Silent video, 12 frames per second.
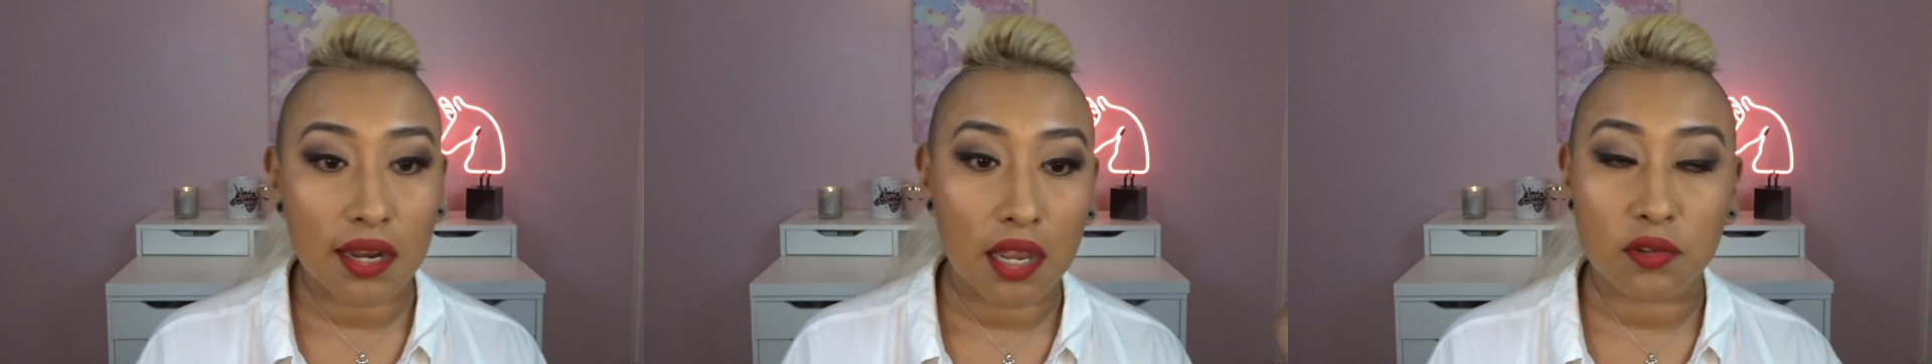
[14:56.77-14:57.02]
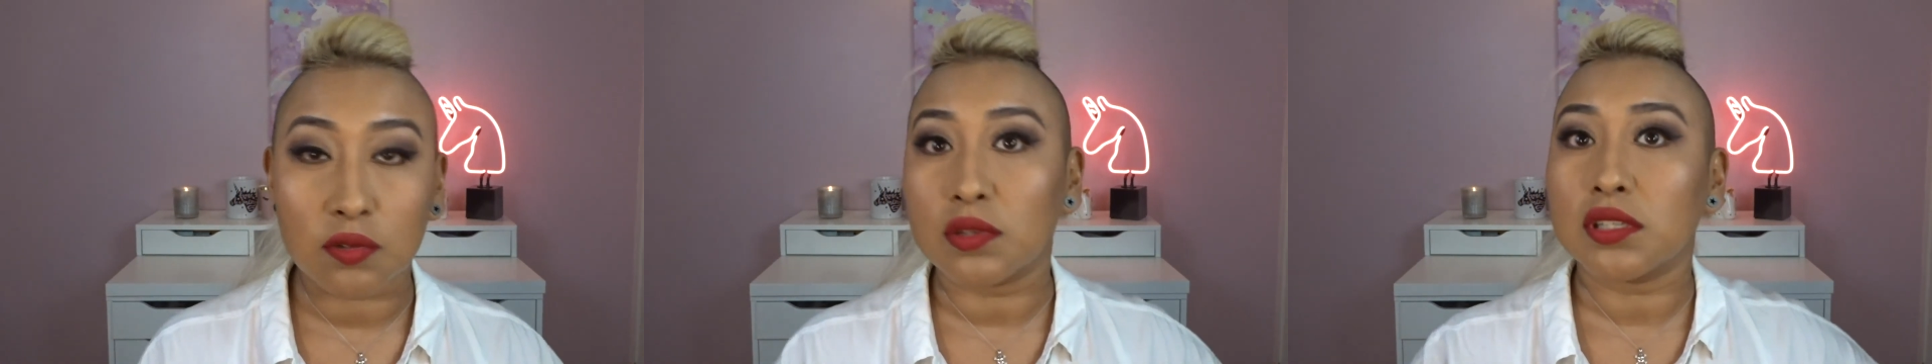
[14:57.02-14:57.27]
I'll
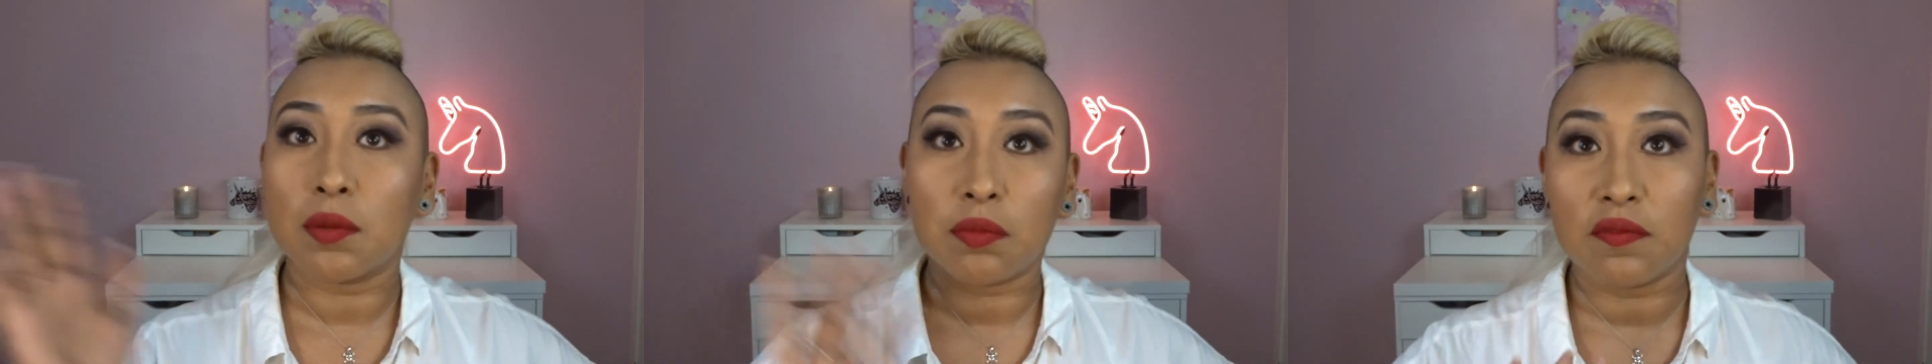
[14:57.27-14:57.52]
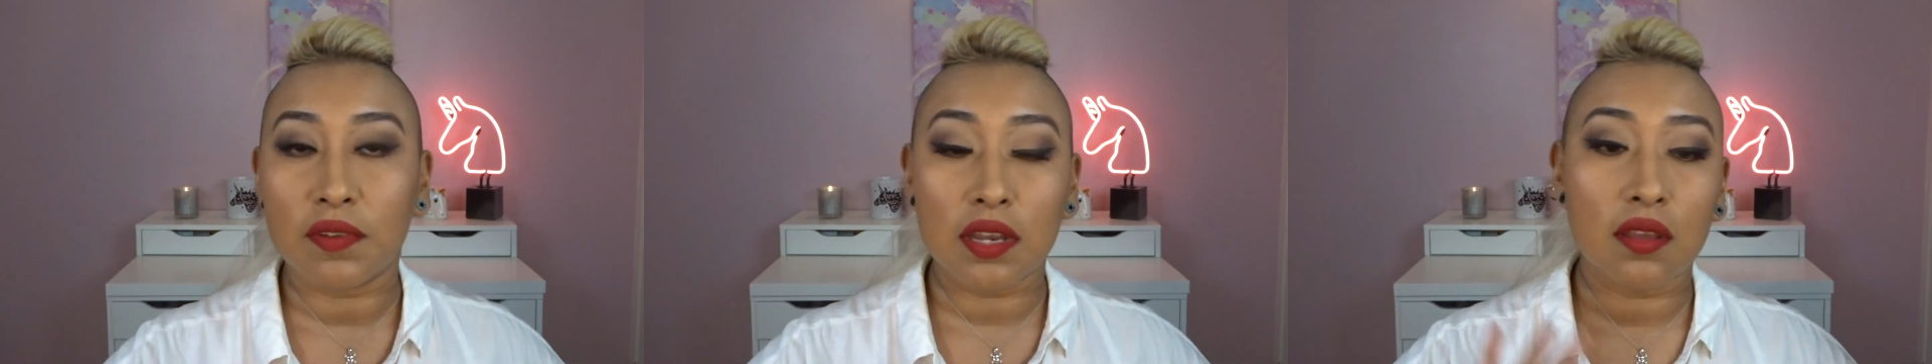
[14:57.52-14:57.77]
do a
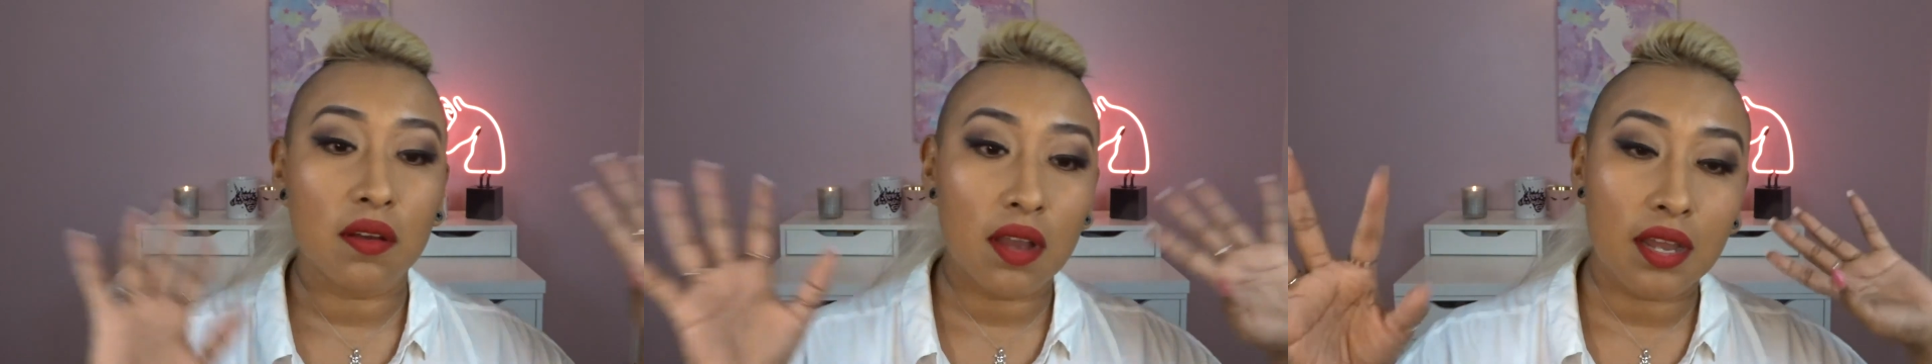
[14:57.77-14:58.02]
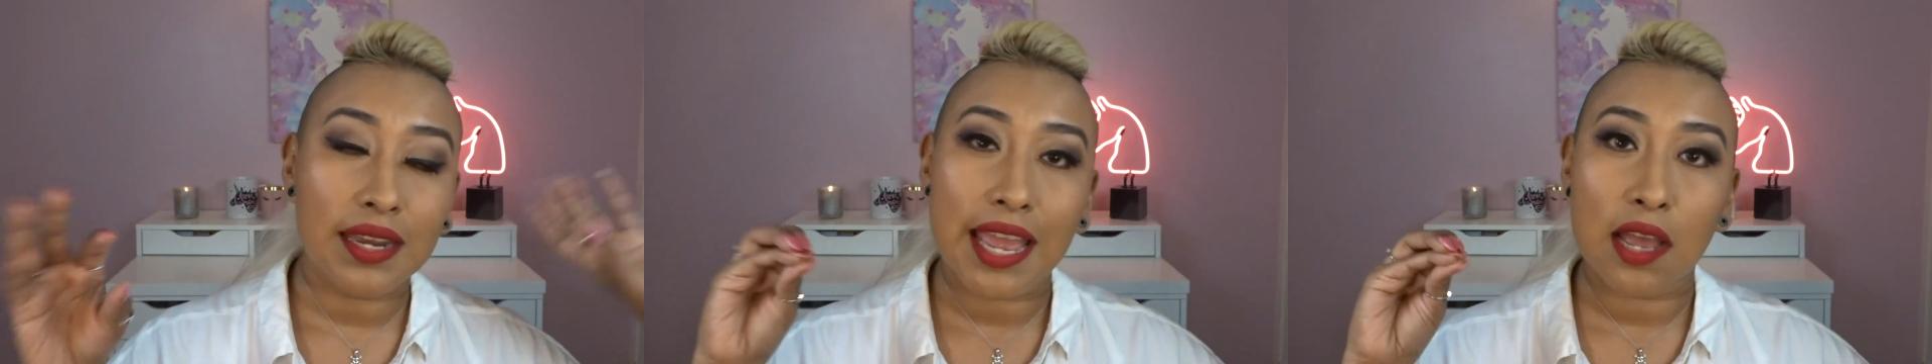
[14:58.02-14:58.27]
separate video
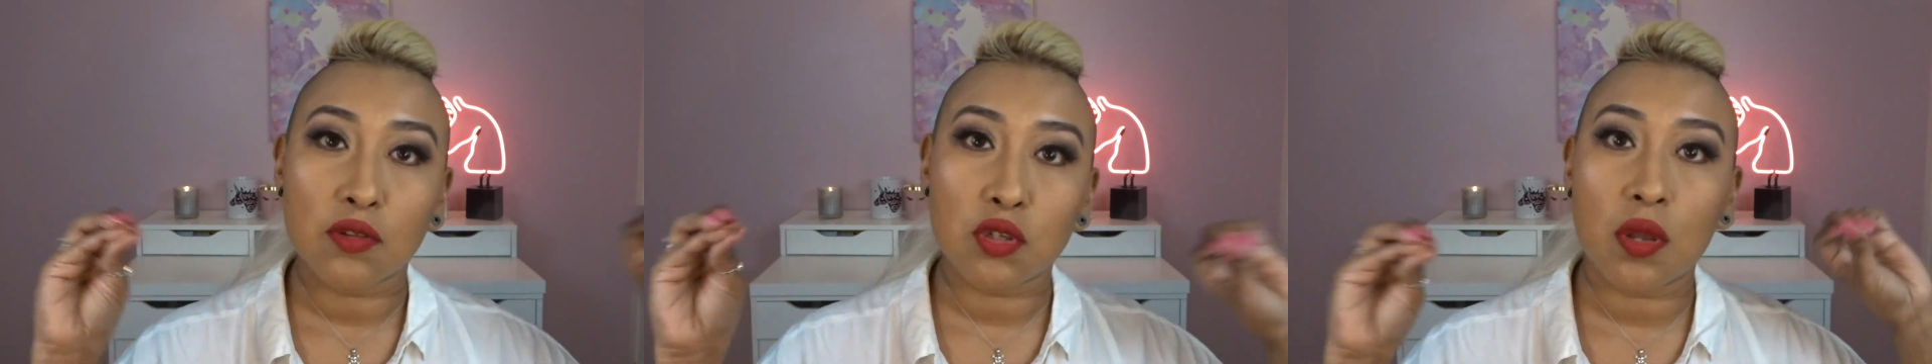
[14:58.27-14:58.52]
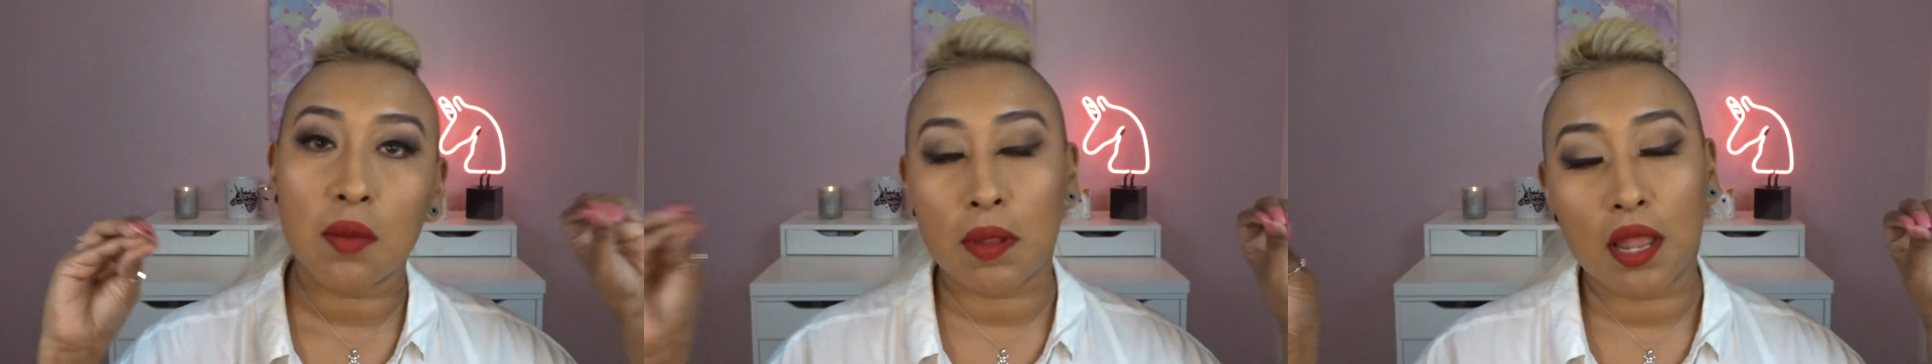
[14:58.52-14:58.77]
on how
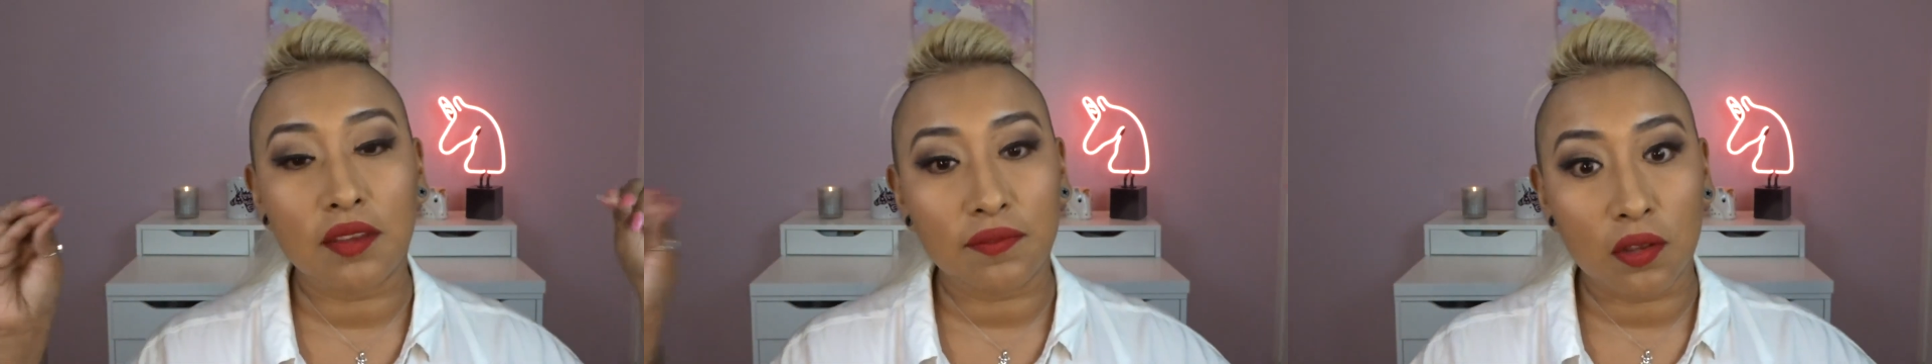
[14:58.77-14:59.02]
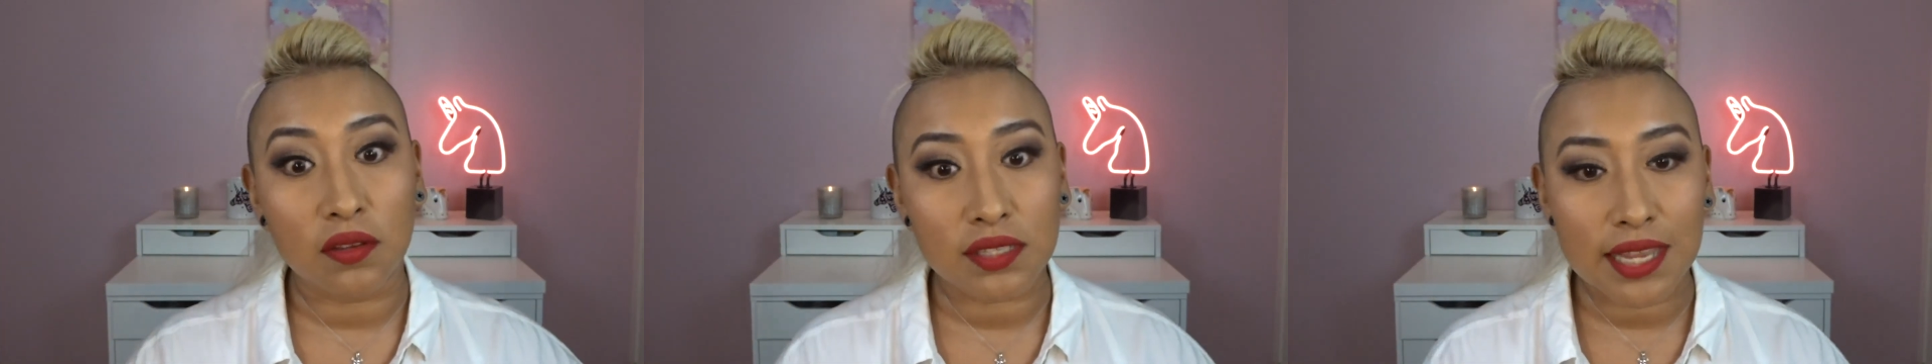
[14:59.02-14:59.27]
to apply
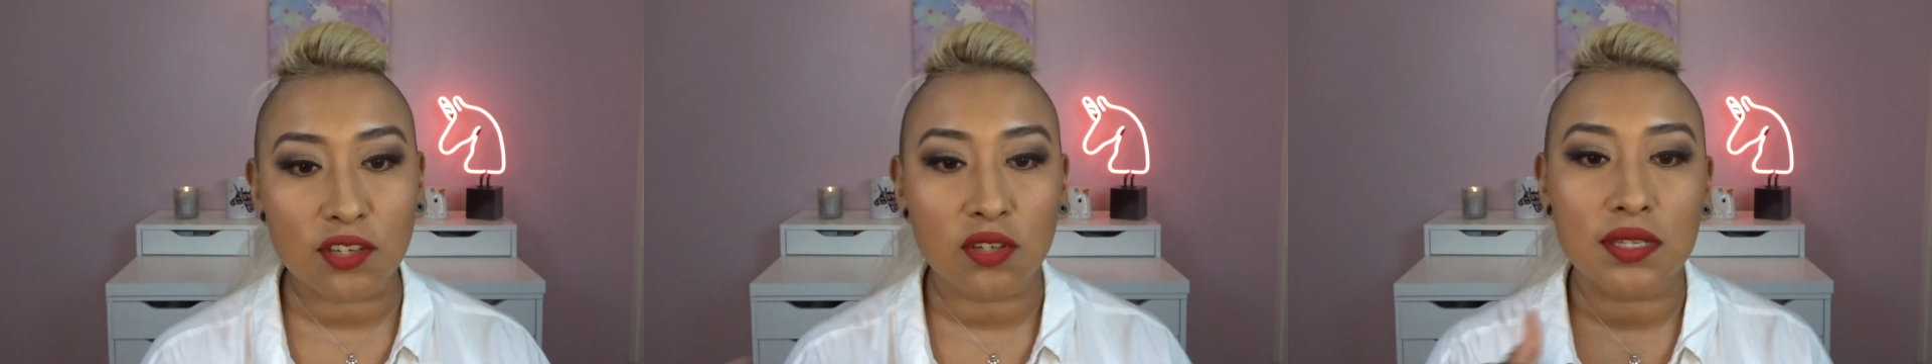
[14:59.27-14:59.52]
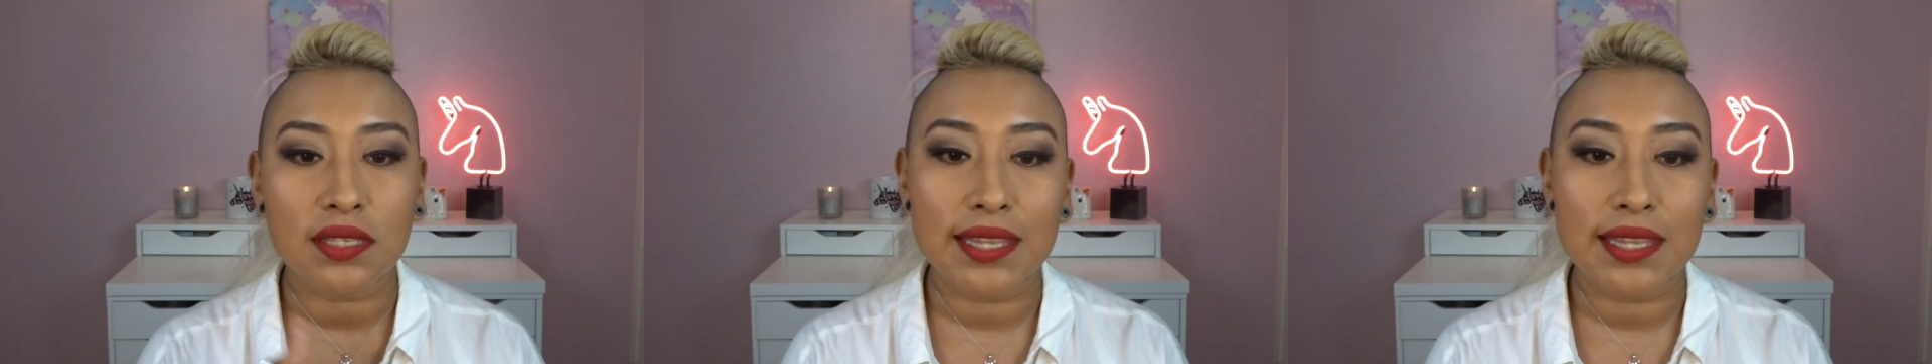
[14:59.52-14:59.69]
false lashes.